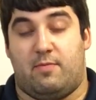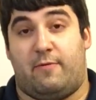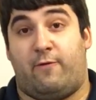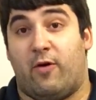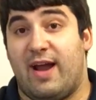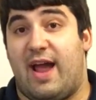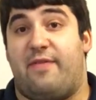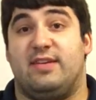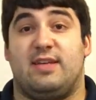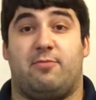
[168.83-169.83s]
Before I
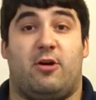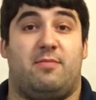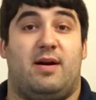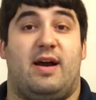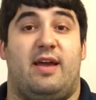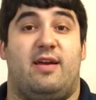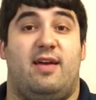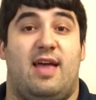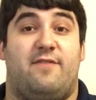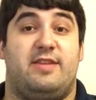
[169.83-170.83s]
had this, I brought my
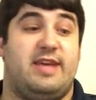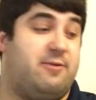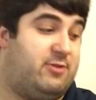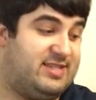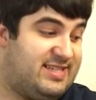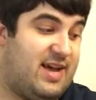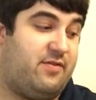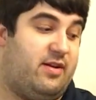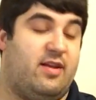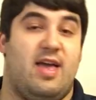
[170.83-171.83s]

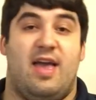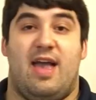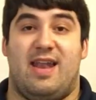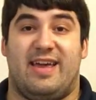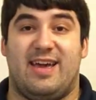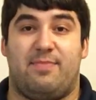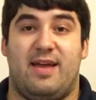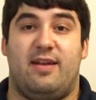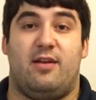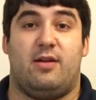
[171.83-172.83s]
FT817, and I kept
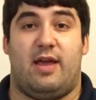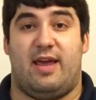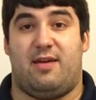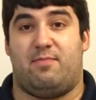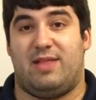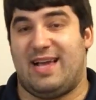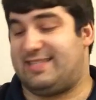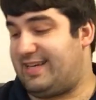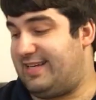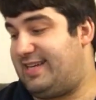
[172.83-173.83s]
that in a
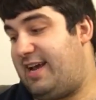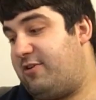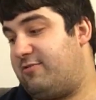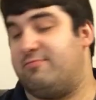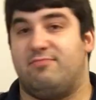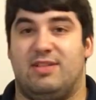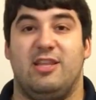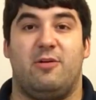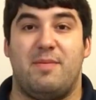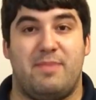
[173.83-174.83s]
plastic container, a
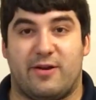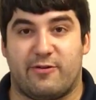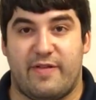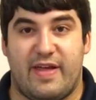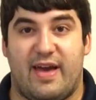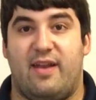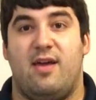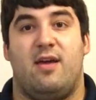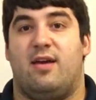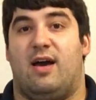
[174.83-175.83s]
little bit bigger than that.
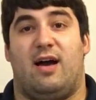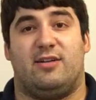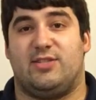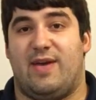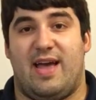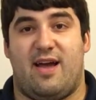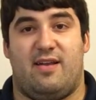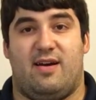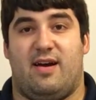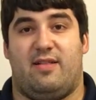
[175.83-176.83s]
I also had
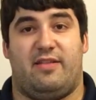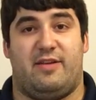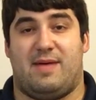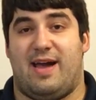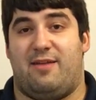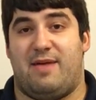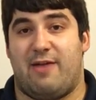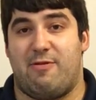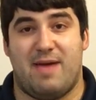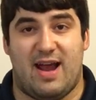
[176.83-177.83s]
a lithium-ion
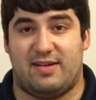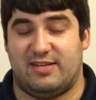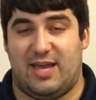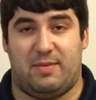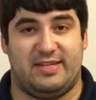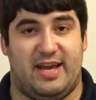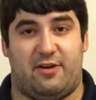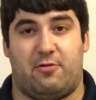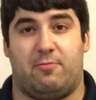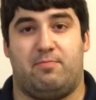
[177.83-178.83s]
battery pack in the same
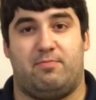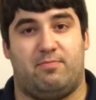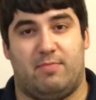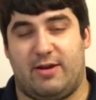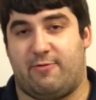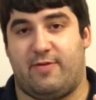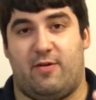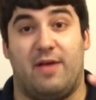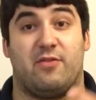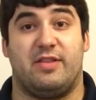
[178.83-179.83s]
container,
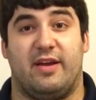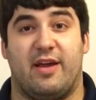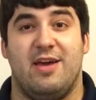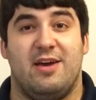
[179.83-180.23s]
microphone, everything.